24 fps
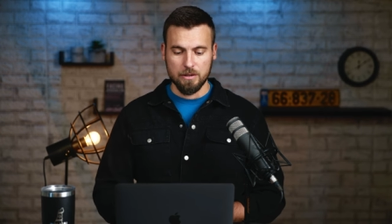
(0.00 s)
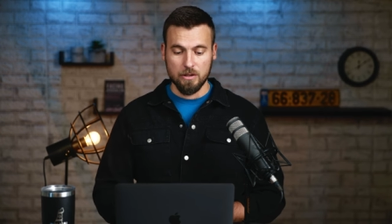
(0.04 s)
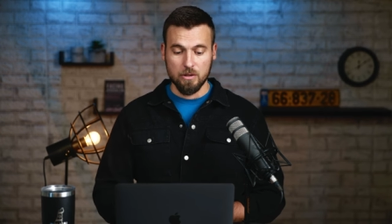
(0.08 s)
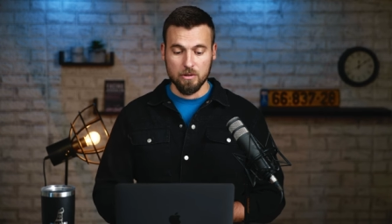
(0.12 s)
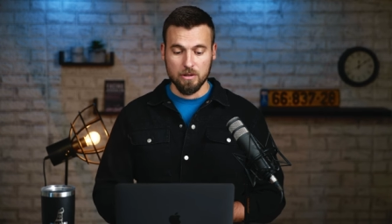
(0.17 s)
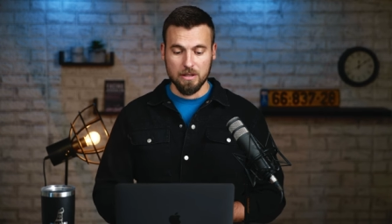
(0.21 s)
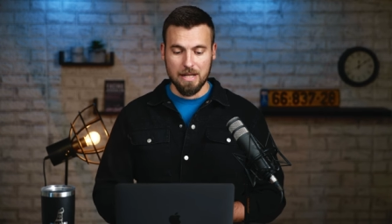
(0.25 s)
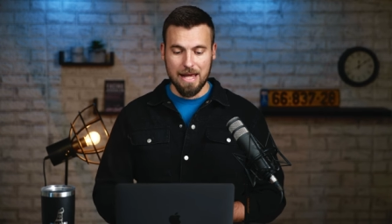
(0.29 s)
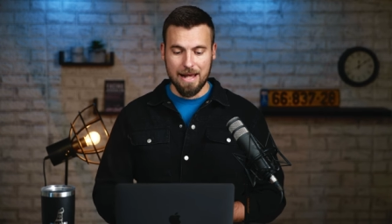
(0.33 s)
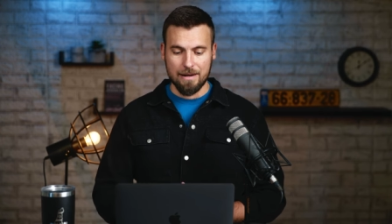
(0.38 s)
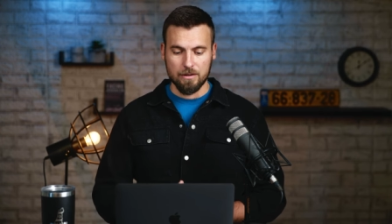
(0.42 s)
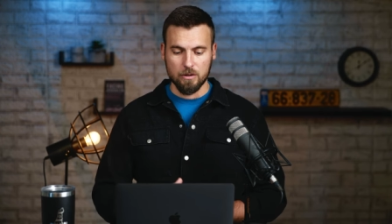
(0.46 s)

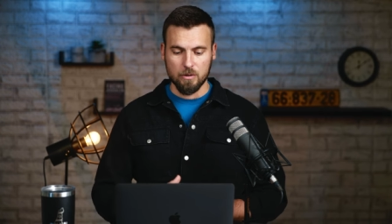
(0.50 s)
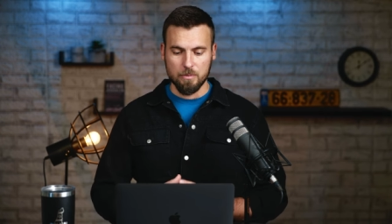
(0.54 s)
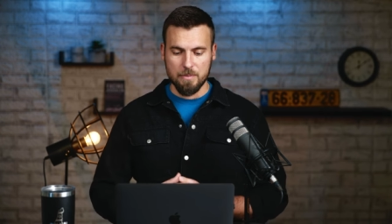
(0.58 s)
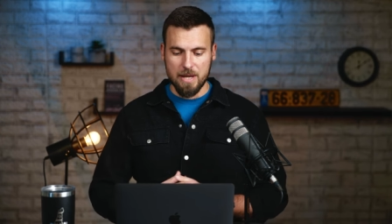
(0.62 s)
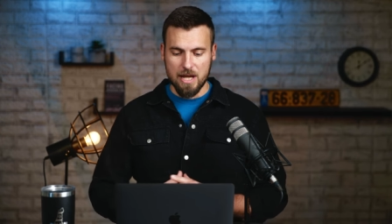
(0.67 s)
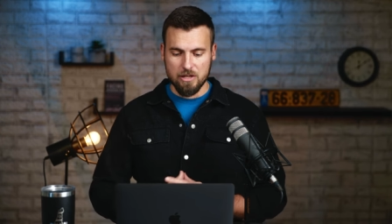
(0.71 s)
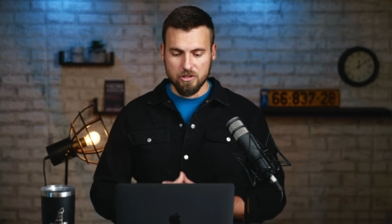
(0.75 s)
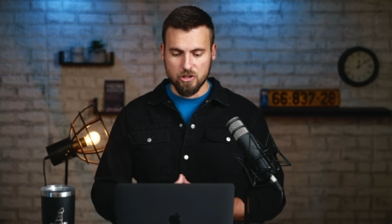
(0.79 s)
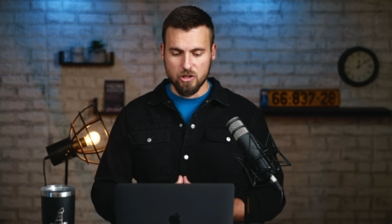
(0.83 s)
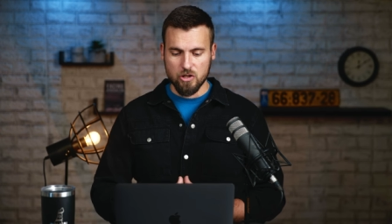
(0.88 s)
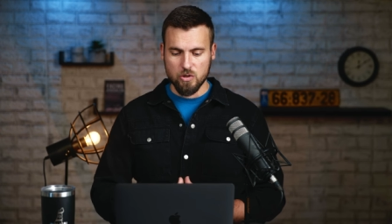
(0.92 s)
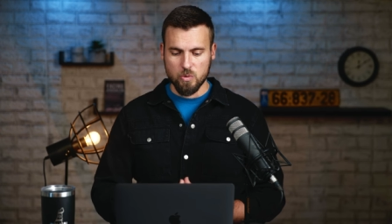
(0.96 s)
unilateral
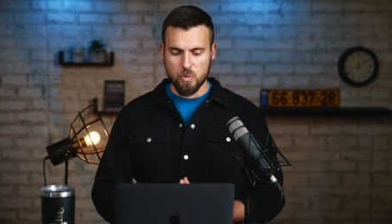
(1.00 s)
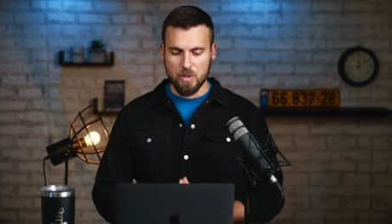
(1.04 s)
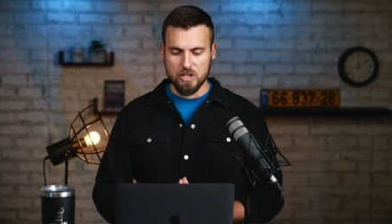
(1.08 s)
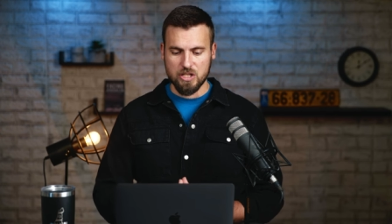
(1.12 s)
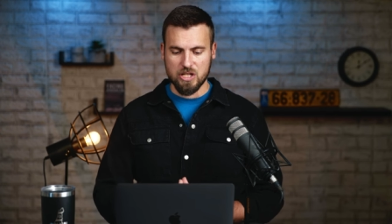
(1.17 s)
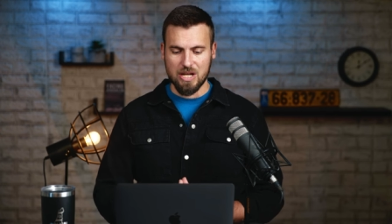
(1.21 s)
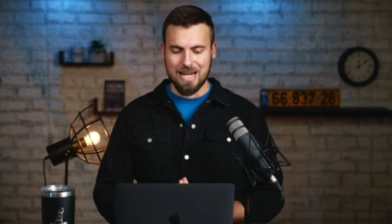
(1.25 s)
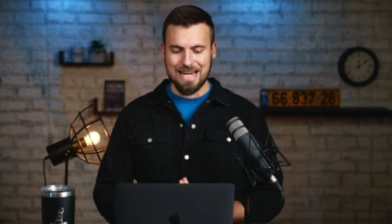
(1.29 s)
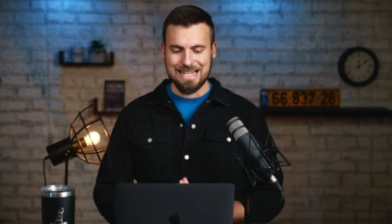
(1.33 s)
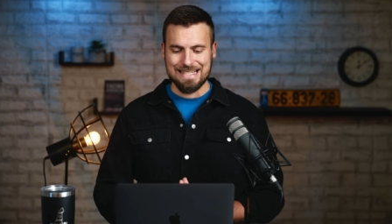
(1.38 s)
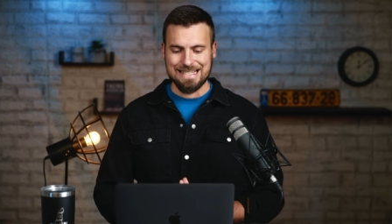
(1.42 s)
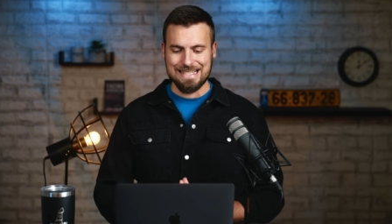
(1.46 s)
measures
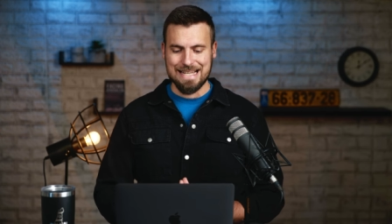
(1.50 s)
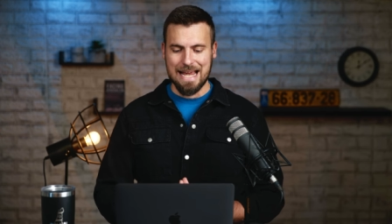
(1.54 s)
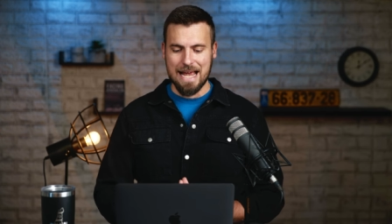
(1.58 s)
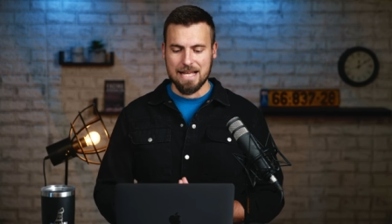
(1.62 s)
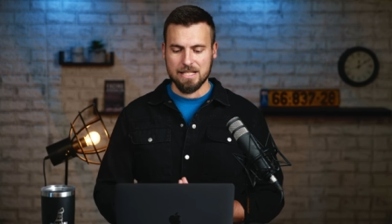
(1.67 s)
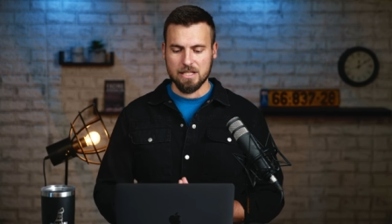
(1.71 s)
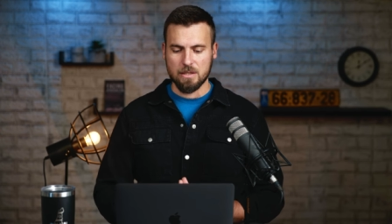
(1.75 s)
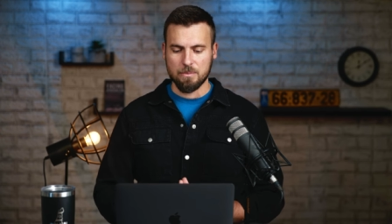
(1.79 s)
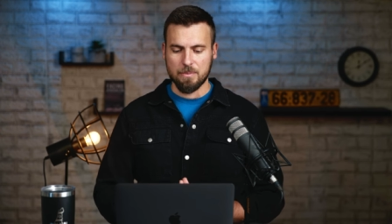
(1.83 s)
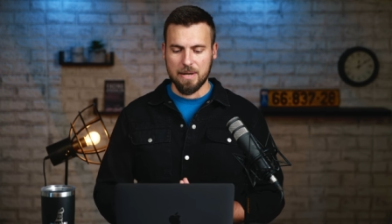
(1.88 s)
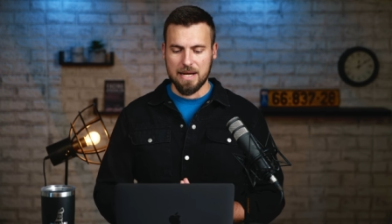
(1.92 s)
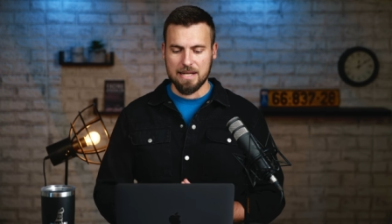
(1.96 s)
which
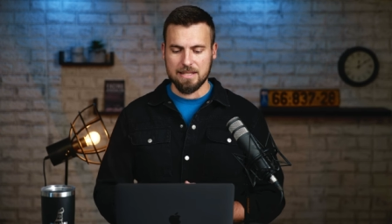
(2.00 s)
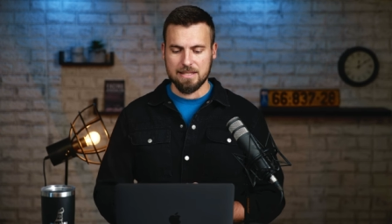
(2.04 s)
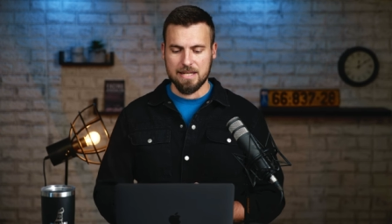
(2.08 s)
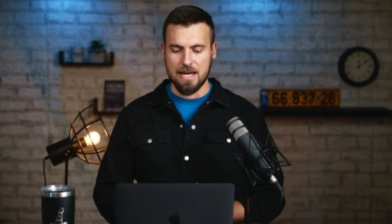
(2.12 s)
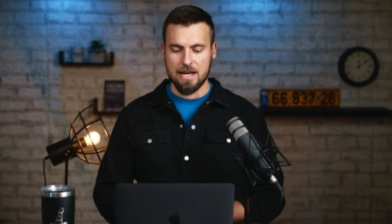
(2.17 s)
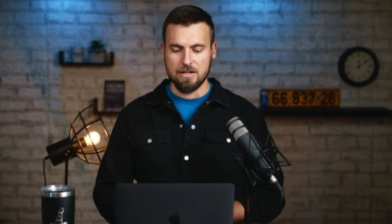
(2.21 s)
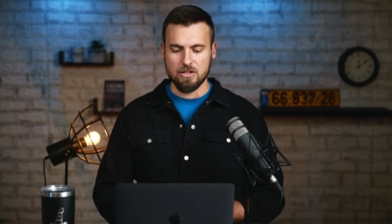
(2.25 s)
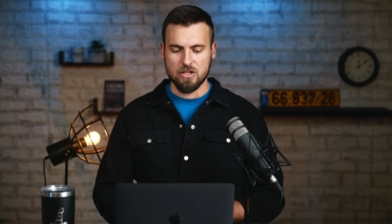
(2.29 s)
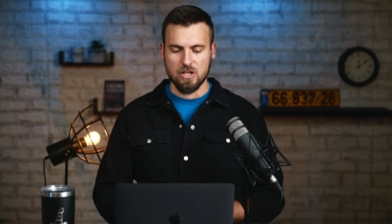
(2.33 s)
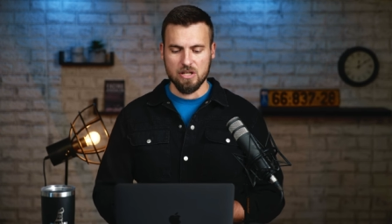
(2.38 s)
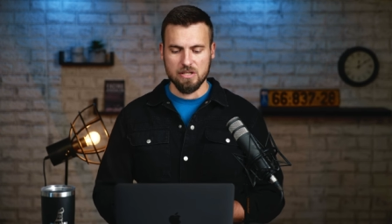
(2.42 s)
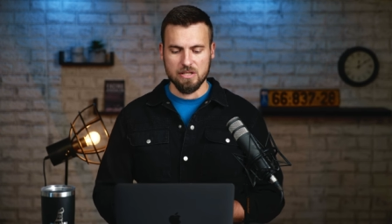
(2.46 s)
exacerbate
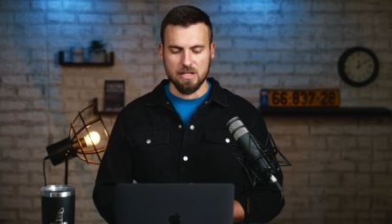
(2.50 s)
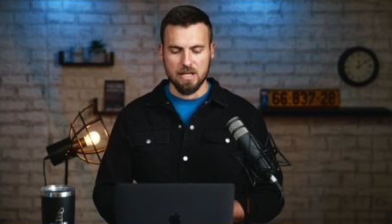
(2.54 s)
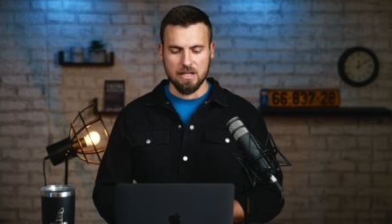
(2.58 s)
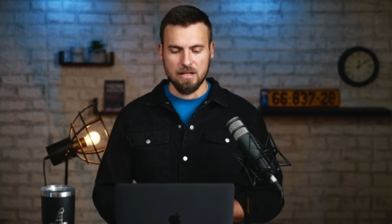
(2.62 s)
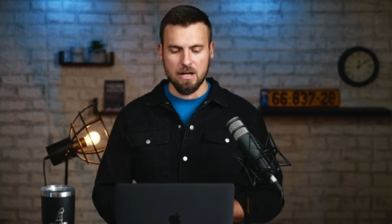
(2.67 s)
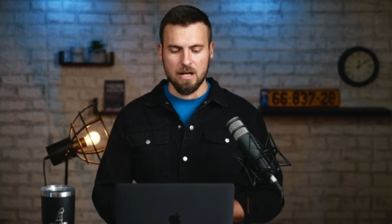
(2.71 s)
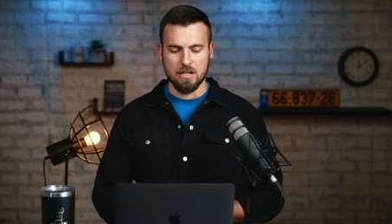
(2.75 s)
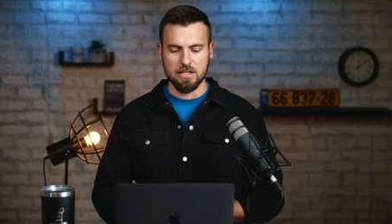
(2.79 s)
tensions and